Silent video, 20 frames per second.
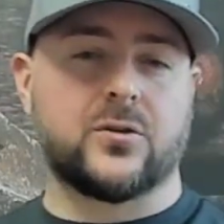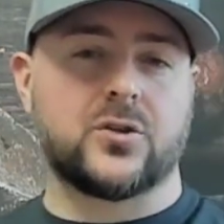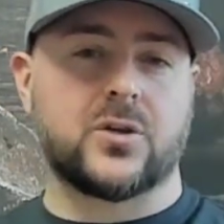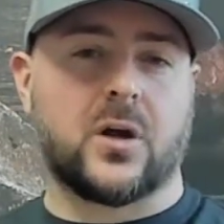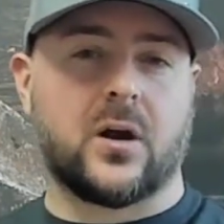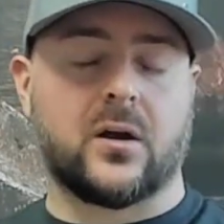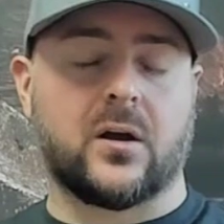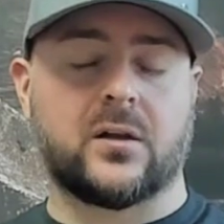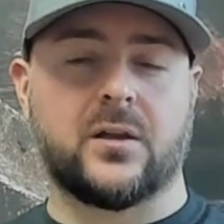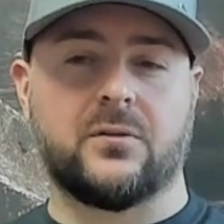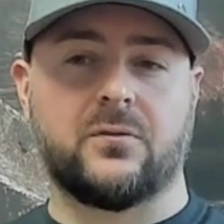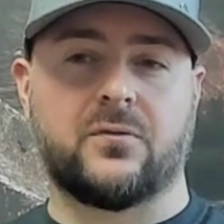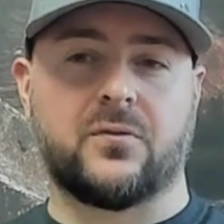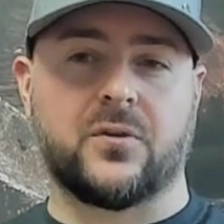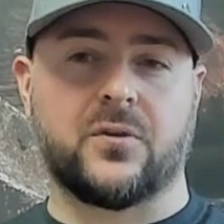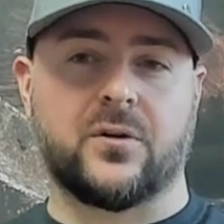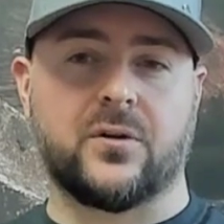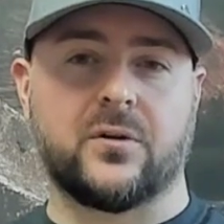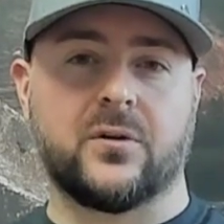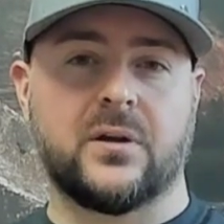chocolate
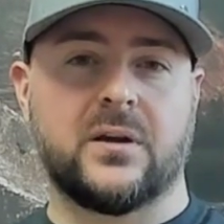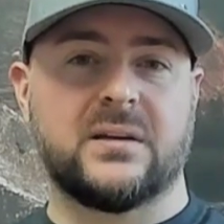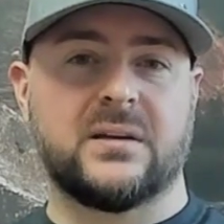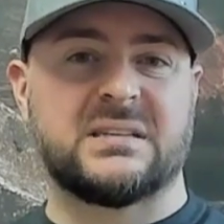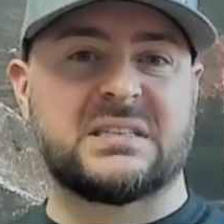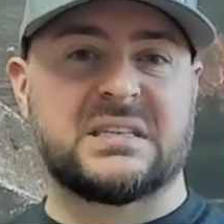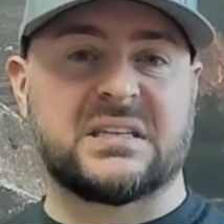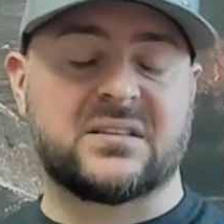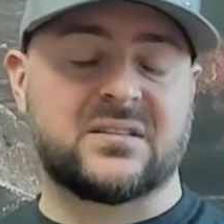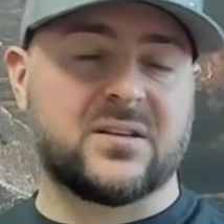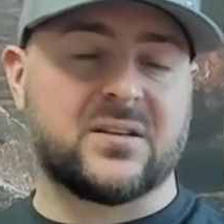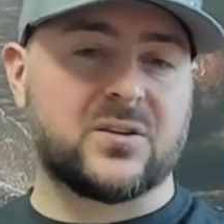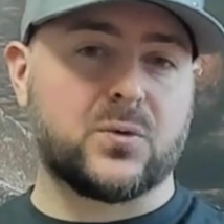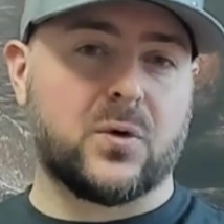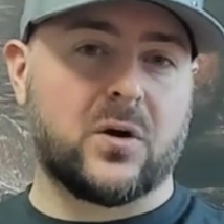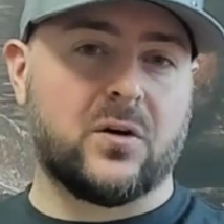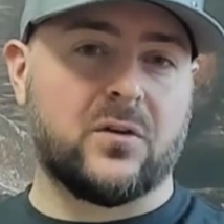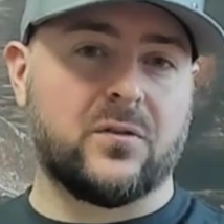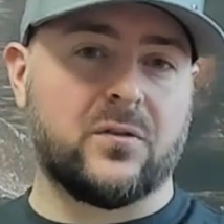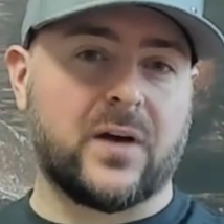for 6 to
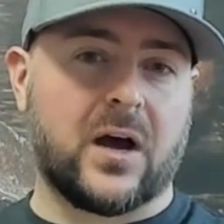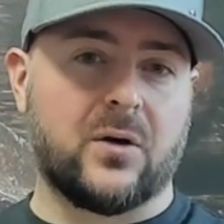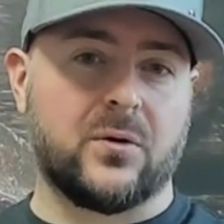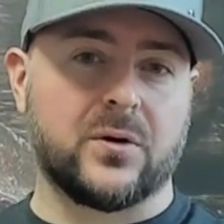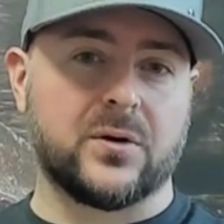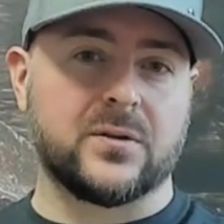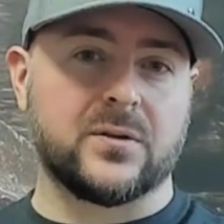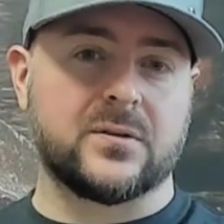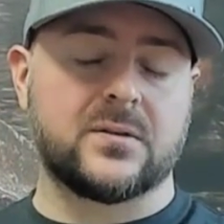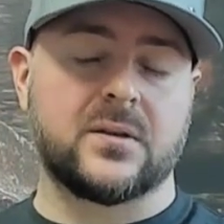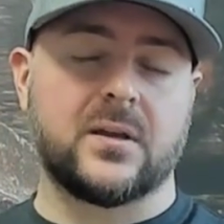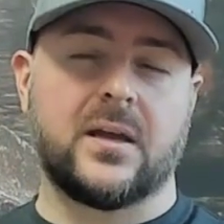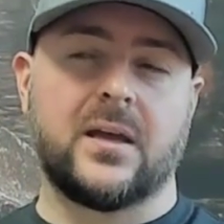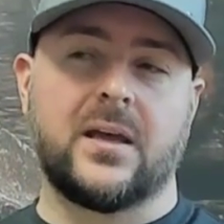12 hours,